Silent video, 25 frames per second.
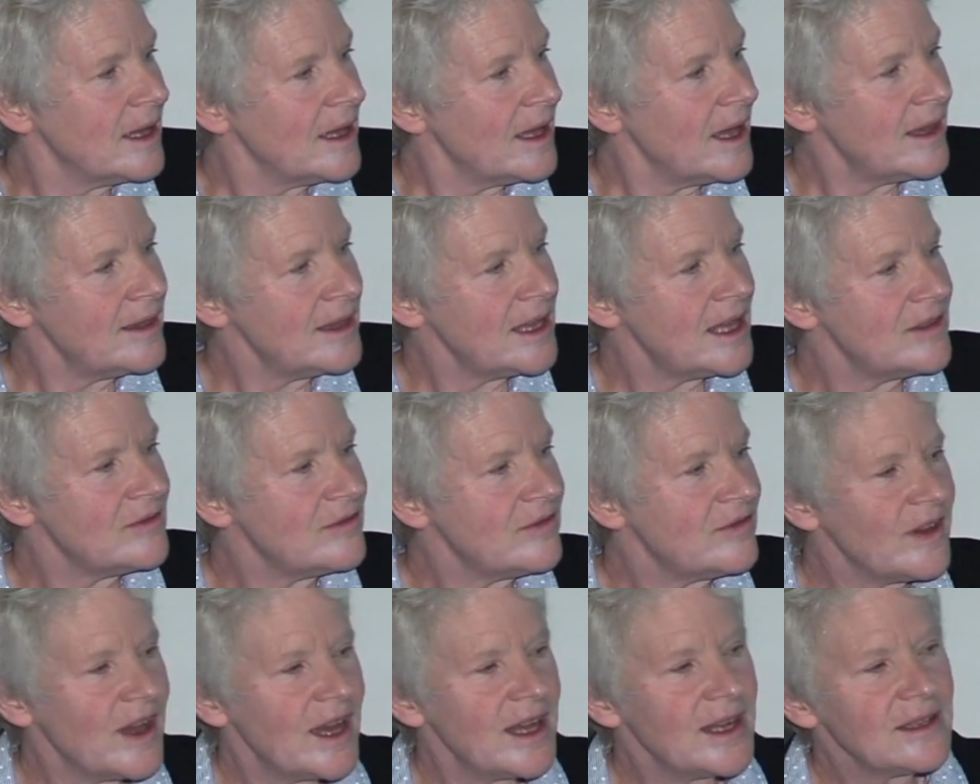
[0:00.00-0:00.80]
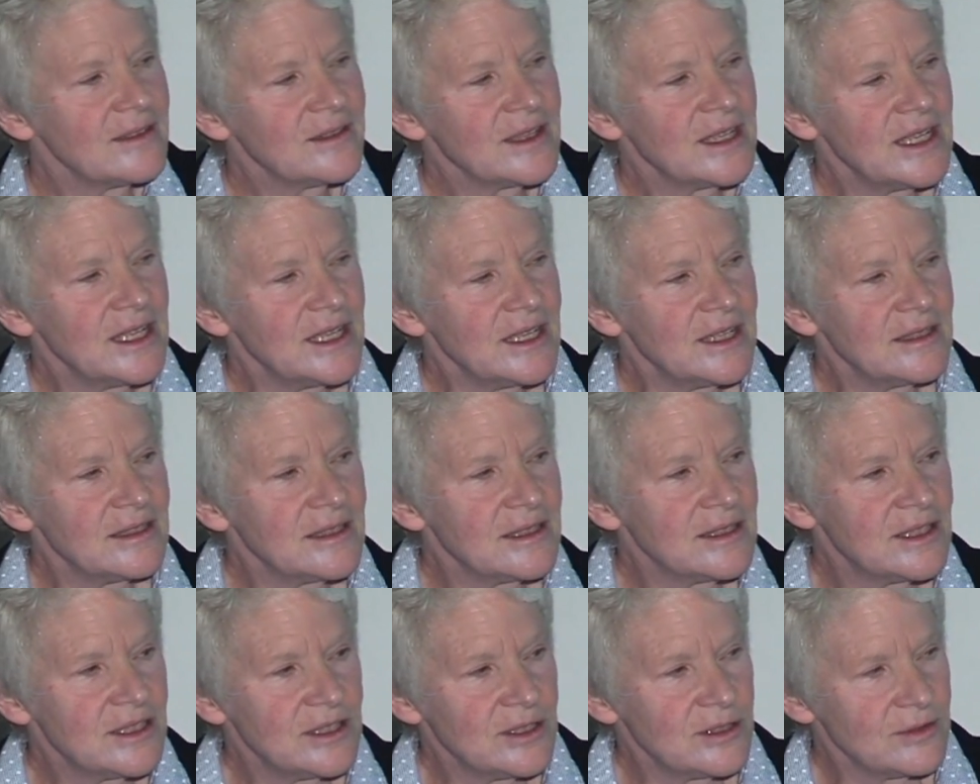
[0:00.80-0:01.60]
And then finally,
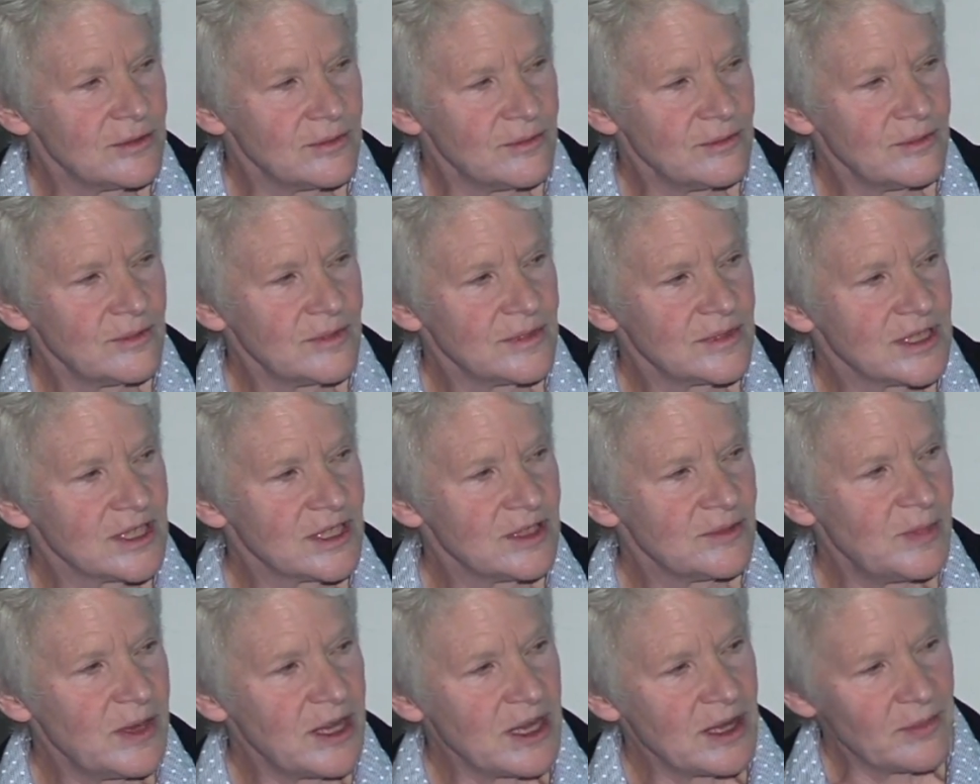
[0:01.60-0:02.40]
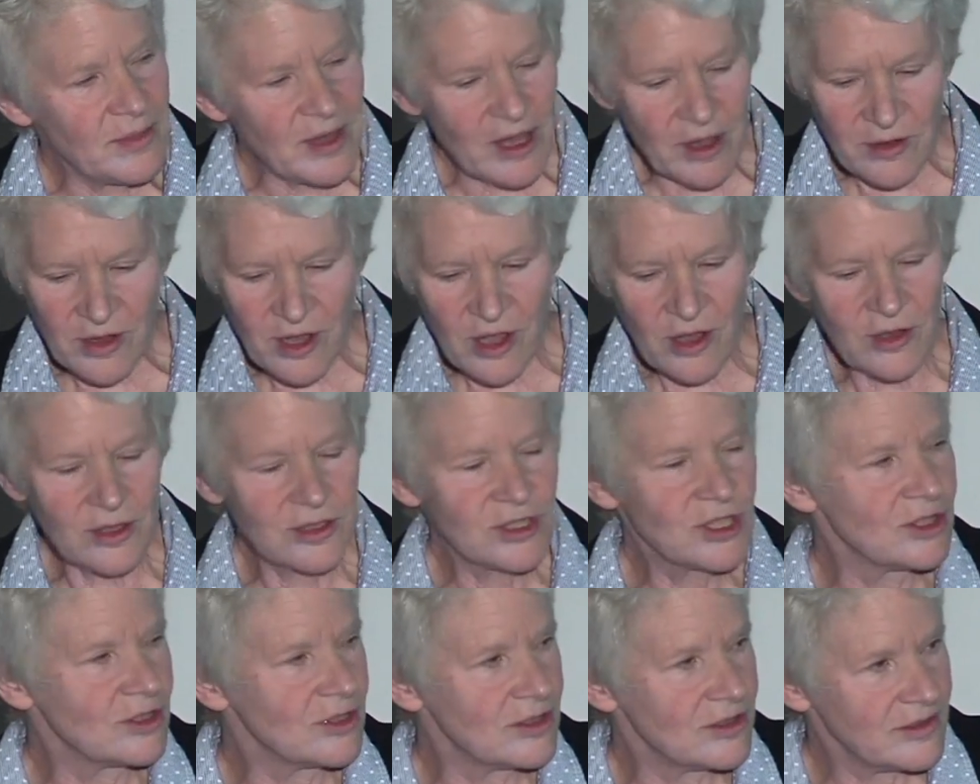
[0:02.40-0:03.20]
to speak about
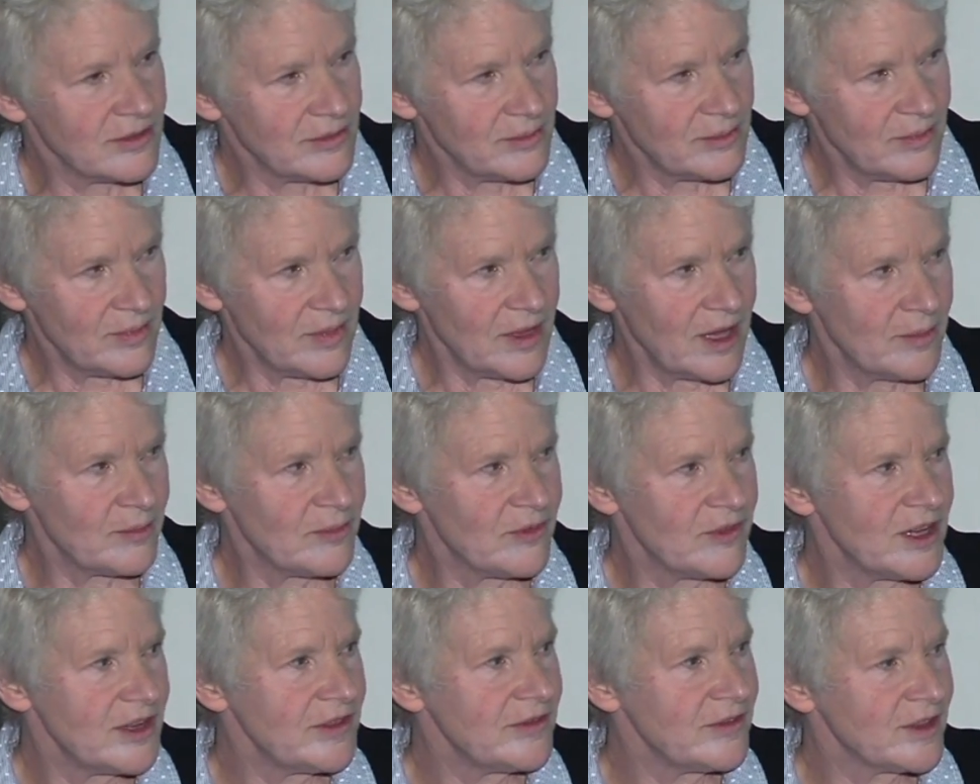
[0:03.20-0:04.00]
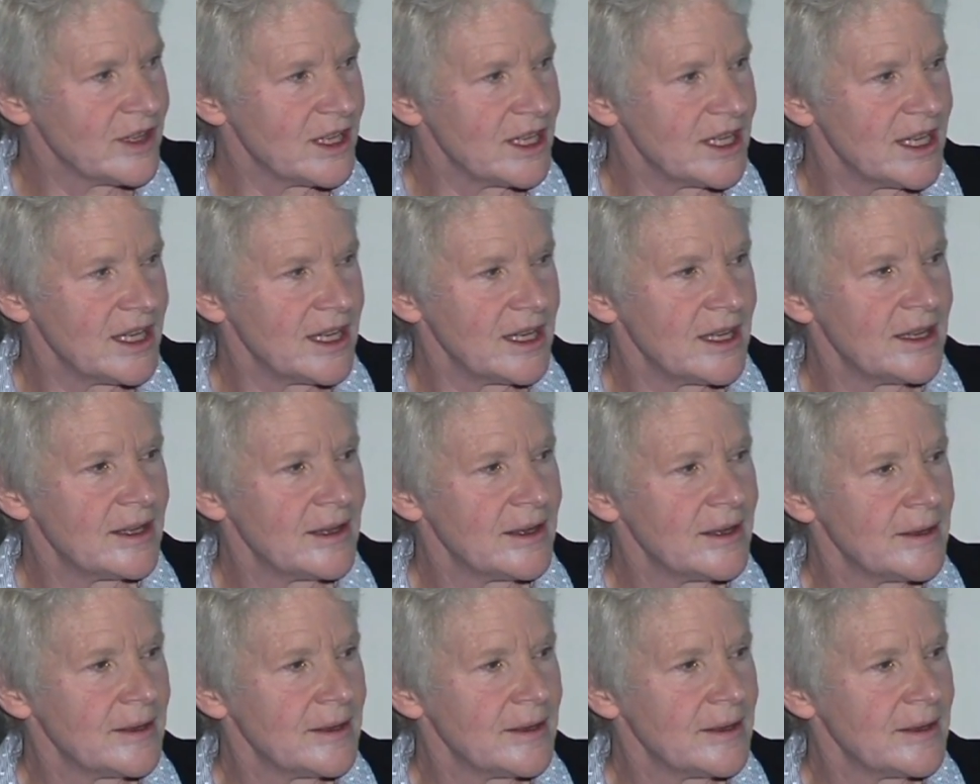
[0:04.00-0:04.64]
culture briefly,